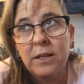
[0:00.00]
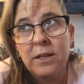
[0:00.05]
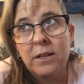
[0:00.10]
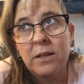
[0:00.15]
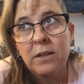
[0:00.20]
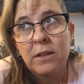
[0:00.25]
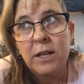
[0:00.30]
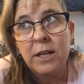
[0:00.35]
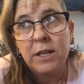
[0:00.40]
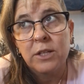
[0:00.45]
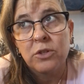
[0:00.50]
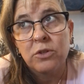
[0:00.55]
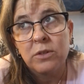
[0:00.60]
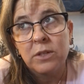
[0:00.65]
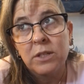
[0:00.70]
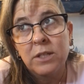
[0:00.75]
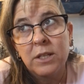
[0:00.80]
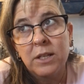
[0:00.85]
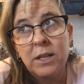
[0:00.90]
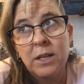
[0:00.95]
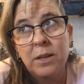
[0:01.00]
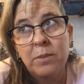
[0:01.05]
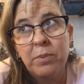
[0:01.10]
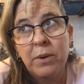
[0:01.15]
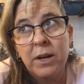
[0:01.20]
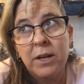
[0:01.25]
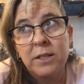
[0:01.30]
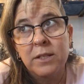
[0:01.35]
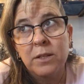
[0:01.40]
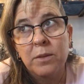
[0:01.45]
and electricity
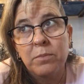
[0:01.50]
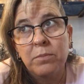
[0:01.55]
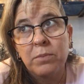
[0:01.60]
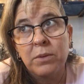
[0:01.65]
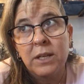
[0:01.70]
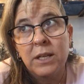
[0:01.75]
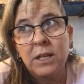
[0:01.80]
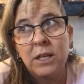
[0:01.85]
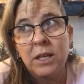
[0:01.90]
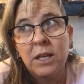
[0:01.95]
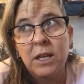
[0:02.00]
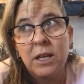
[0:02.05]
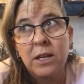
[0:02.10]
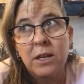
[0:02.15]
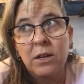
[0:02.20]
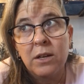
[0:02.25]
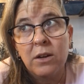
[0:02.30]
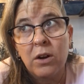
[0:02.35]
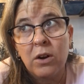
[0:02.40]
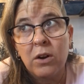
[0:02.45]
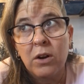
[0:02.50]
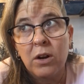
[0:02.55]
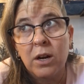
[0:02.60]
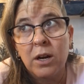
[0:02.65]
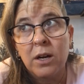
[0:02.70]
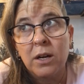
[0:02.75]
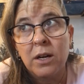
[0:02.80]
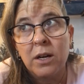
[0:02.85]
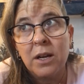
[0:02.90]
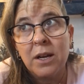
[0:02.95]
possibly in
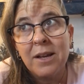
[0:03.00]
our